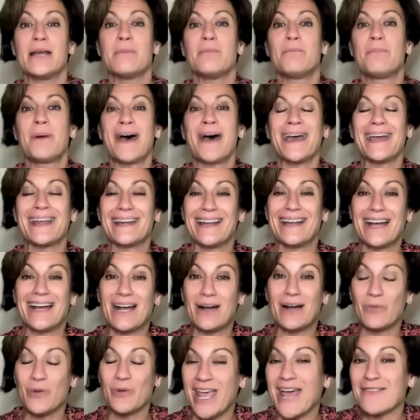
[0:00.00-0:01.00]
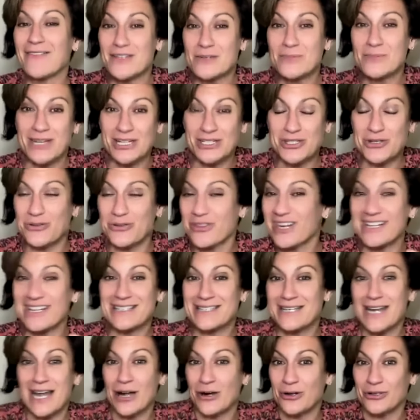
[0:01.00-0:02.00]
But we have to make sure that
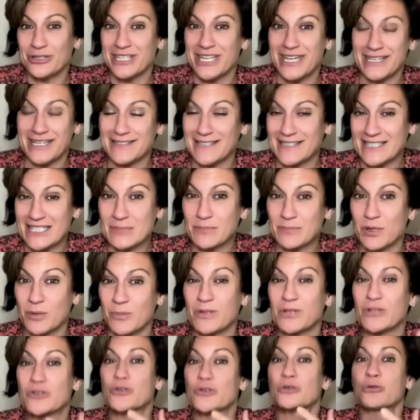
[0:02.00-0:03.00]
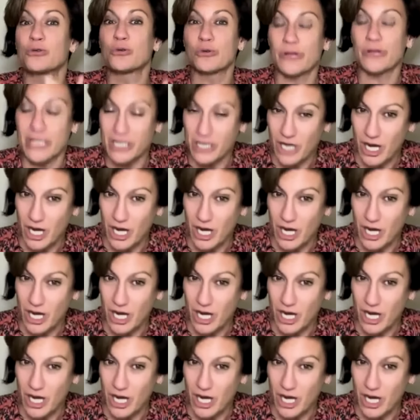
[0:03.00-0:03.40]
it's not only accessible, but truly